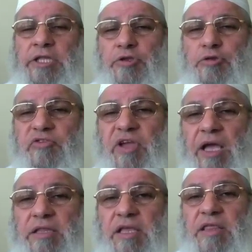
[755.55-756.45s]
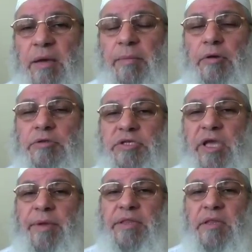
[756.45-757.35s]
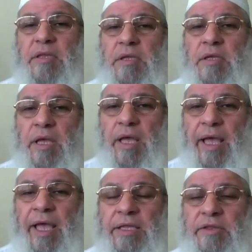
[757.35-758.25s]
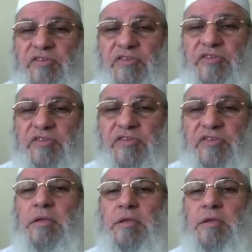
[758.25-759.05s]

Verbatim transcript: And you know the hadith about Yemen and Syria.